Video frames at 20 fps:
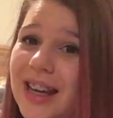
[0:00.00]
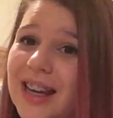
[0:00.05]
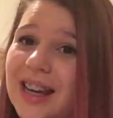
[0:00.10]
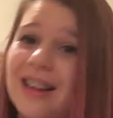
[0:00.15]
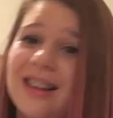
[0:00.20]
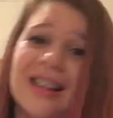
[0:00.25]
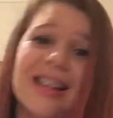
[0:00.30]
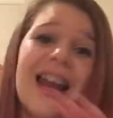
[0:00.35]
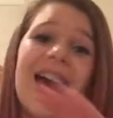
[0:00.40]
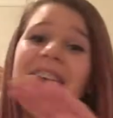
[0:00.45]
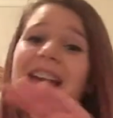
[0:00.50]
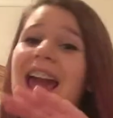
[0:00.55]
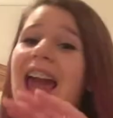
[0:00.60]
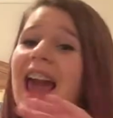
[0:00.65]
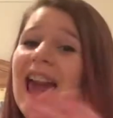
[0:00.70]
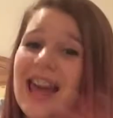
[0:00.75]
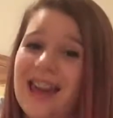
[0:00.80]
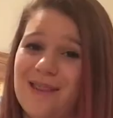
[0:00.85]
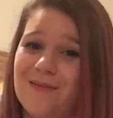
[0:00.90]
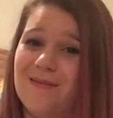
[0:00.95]
hill and I
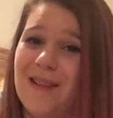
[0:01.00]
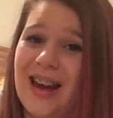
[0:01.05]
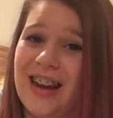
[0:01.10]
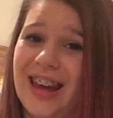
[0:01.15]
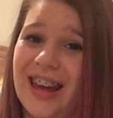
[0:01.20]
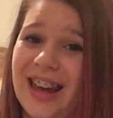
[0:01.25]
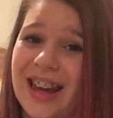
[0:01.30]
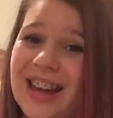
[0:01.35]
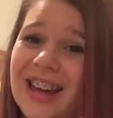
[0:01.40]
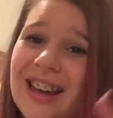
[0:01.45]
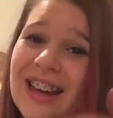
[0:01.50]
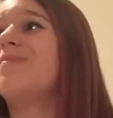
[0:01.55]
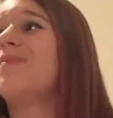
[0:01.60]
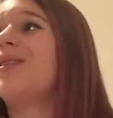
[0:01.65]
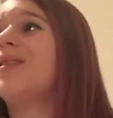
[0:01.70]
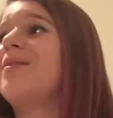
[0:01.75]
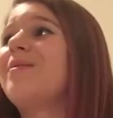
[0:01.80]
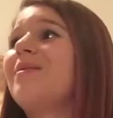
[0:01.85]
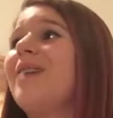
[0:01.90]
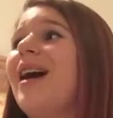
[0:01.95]
hate running.
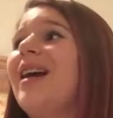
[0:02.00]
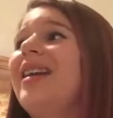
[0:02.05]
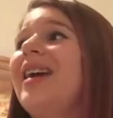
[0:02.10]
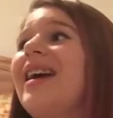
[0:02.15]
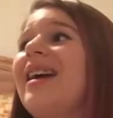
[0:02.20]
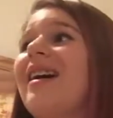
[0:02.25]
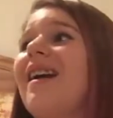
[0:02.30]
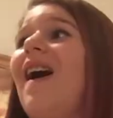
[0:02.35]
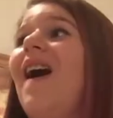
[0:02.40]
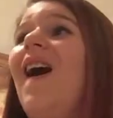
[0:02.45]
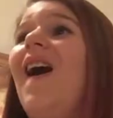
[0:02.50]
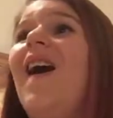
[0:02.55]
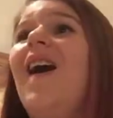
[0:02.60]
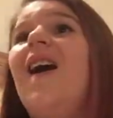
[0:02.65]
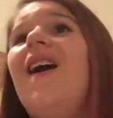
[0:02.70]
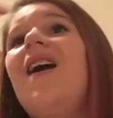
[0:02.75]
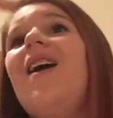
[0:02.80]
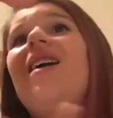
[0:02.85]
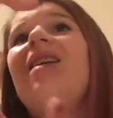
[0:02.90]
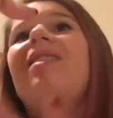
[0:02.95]
We're running
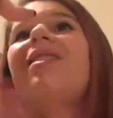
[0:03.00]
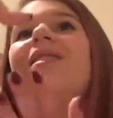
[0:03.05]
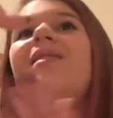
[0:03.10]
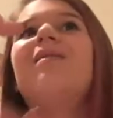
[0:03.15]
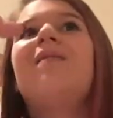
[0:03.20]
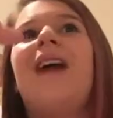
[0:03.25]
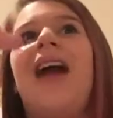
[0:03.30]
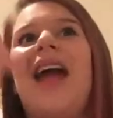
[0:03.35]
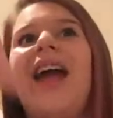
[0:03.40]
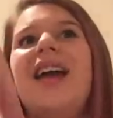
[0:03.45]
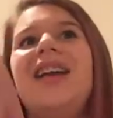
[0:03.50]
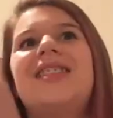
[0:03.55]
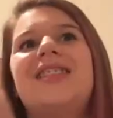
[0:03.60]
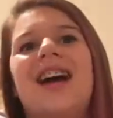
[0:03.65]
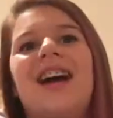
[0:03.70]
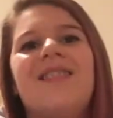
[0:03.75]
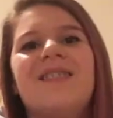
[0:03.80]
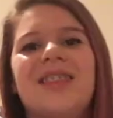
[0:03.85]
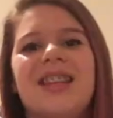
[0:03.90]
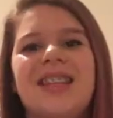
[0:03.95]
all the way
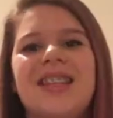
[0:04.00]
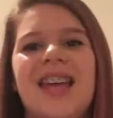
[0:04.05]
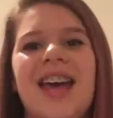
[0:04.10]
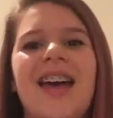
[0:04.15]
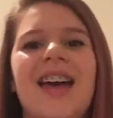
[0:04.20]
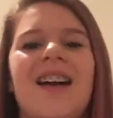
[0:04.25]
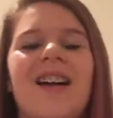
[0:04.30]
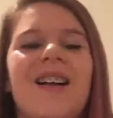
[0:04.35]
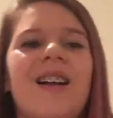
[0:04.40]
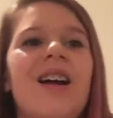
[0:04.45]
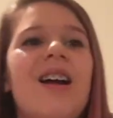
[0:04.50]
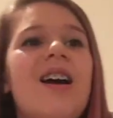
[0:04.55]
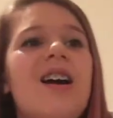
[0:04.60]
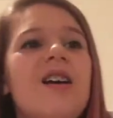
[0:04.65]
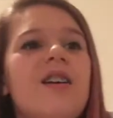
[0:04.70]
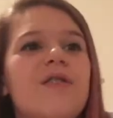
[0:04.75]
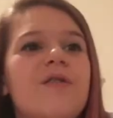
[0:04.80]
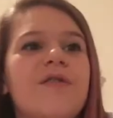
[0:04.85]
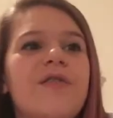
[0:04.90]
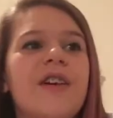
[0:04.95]
down this hill.
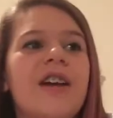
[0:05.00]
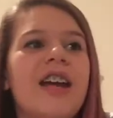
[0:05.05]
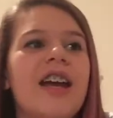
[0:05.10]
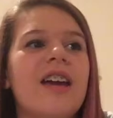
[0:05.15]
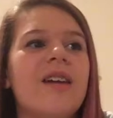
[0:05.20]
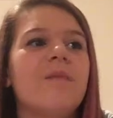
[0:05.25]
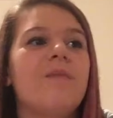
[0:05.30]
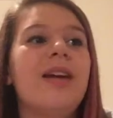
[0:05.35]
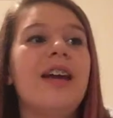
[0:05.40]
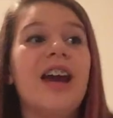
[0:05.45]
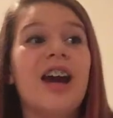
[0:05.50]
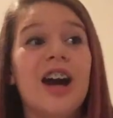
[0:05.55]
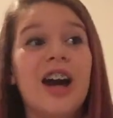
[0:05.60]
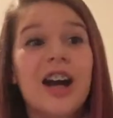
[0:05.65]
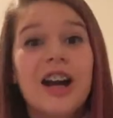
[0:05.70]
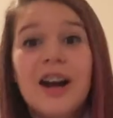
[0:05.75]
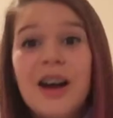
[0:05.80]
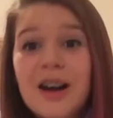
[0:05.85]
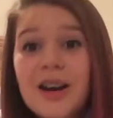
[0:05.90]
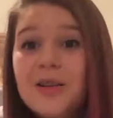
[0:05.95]
Freaking,
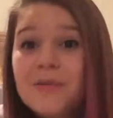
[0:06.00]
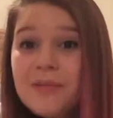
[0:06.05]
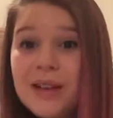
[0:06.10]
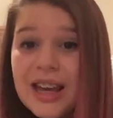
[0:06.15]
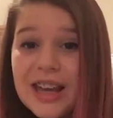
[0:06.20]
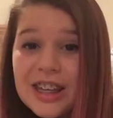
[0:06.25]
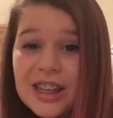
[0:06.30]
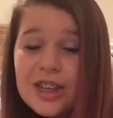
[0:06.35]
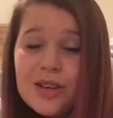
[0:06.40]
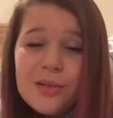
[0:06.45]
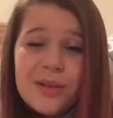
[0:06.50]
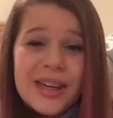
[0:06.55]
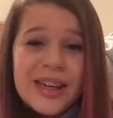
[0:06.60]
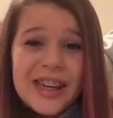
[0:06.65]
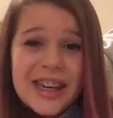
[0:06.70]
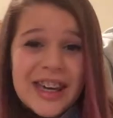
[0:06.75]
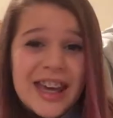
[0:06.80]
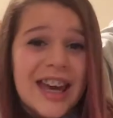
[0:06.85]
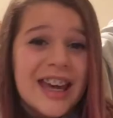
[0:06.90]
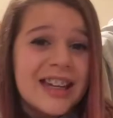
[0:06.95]
you
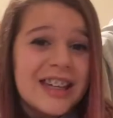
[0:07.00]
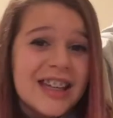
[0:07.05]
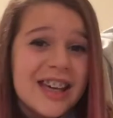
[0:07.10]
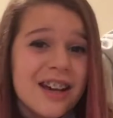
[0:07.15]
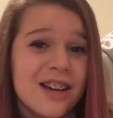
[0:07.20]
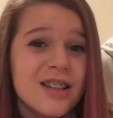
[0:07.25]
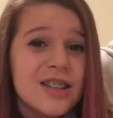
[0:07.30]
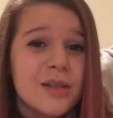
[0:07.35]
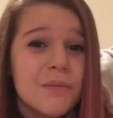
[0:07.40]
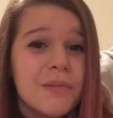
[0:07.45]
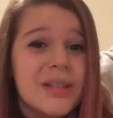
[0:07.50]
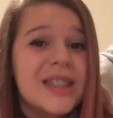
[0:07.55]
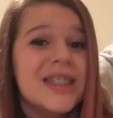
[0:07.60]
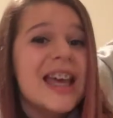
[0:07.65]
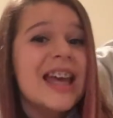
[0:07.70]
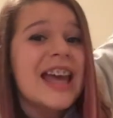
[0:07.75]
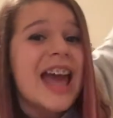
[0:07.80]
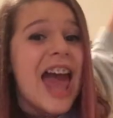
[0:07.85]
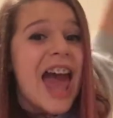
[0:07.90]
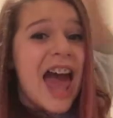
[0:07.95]
can hear someone
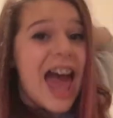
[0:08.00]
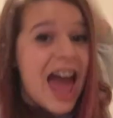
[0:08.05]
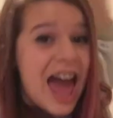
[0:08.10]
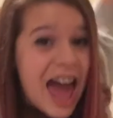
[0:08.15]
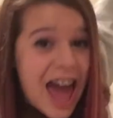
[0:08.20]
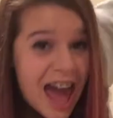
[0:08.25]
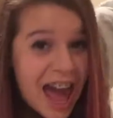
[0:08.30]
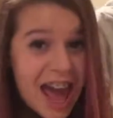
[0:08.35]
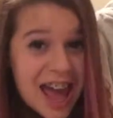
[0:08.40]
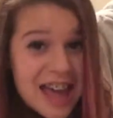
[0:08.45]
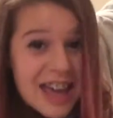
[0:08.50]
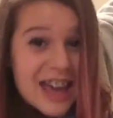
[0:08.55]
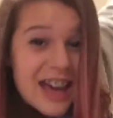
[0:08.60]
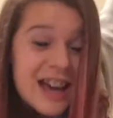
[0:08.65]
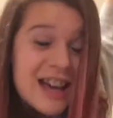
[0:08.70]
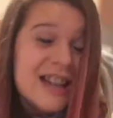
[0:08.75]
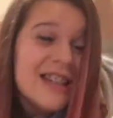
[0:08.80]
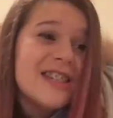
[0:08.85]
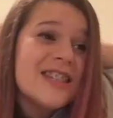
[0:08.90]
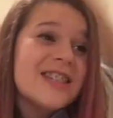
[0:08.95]
saying, hey,
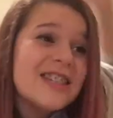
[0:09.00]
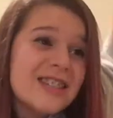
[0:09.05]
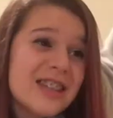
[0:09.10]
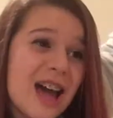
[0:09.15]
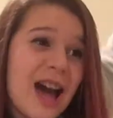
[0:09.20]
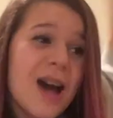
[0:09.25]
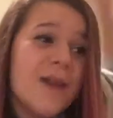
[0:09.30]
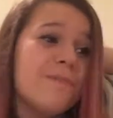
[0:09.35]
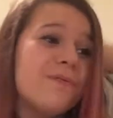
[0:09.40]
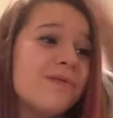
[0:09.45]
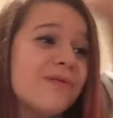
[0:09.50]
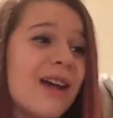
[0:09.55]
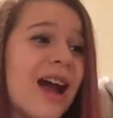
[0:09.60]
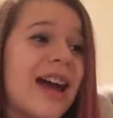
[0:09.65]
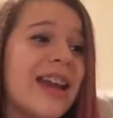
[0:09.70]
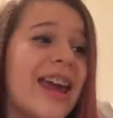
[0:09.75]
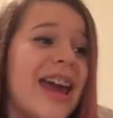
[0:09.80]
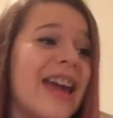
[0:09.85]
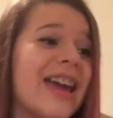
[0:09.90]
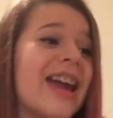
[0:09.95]
stop
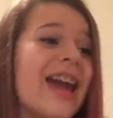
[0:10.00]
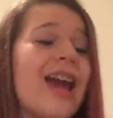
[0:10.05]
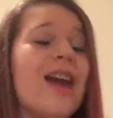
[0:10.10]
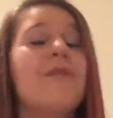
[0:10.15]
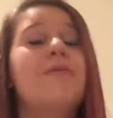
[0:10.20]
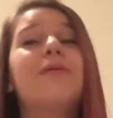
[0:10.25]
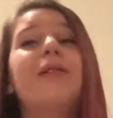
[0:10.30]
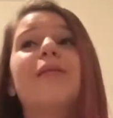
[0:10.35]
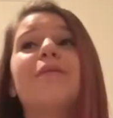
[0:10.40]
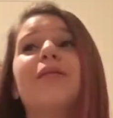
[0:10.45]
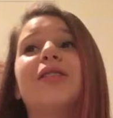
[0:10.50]
running. And we